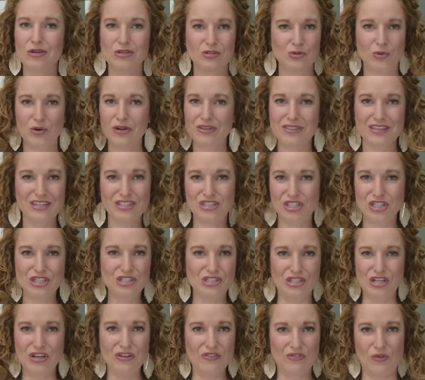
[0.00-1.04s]
Dorothy Jean
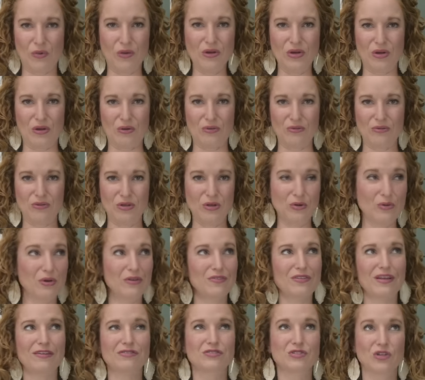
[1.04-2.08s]
did it for you. You don't
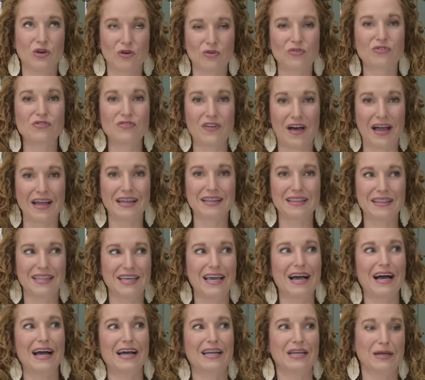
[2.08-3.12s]
even have to go find
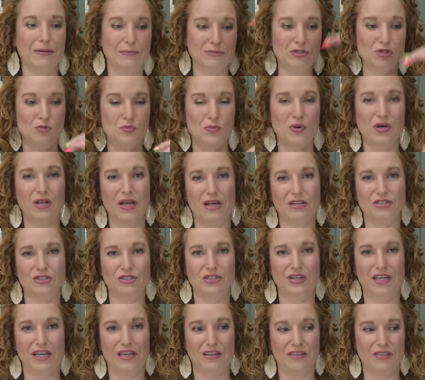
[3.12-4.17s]
the item to put
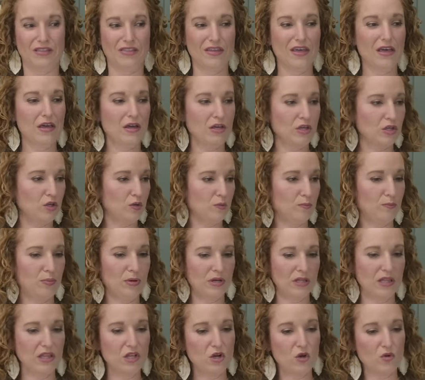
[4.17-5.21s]
underneath. You
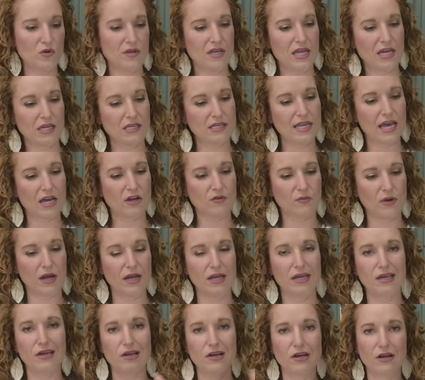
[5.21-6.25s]
put a little knickknack
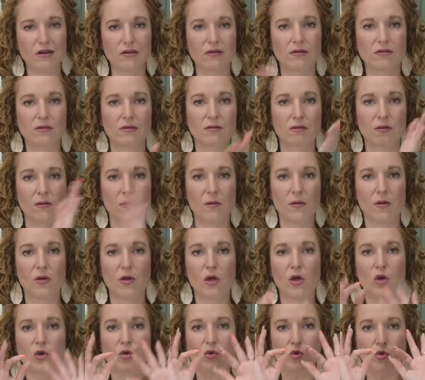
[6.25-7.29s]
right here,
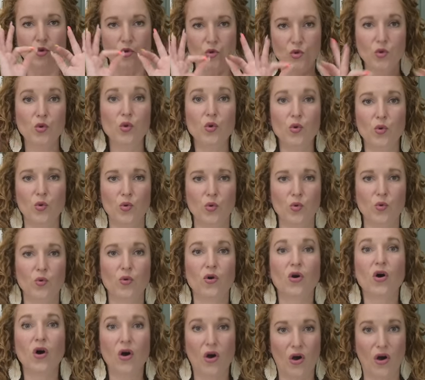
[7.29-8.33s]

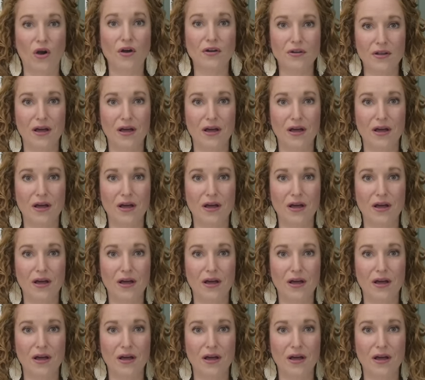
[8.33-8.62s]
you are